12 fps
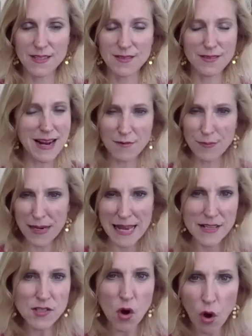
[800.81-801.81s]
So not everybody
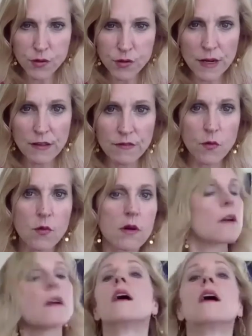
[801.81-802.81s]
has all
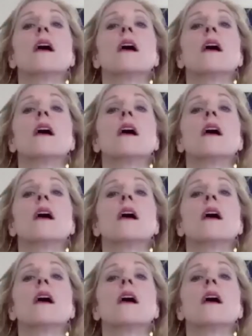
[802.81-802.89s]
twenty-four,